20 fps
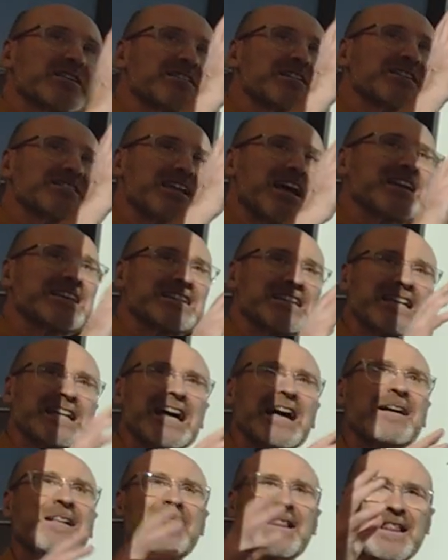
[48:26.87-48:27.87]
this
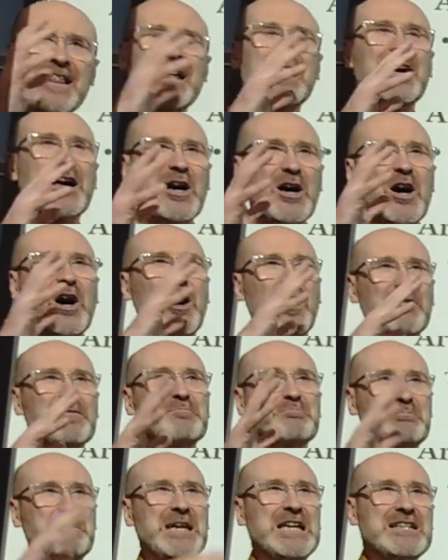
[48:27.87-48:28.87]
idea of
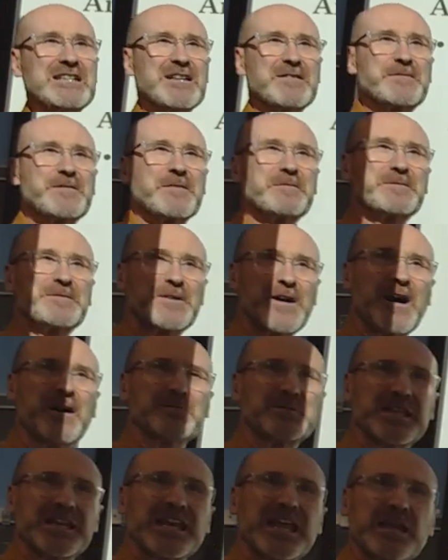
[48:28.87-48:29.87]
being different
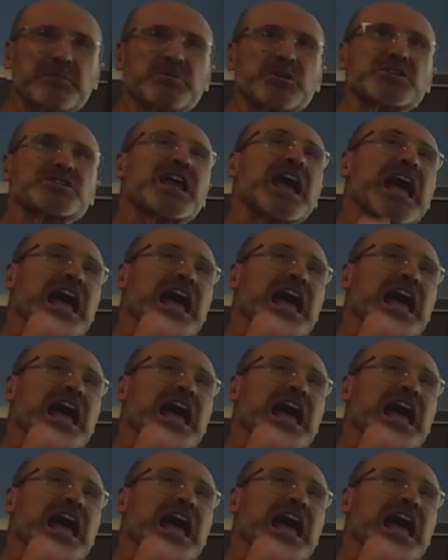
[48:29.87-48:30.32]
from the neighbors,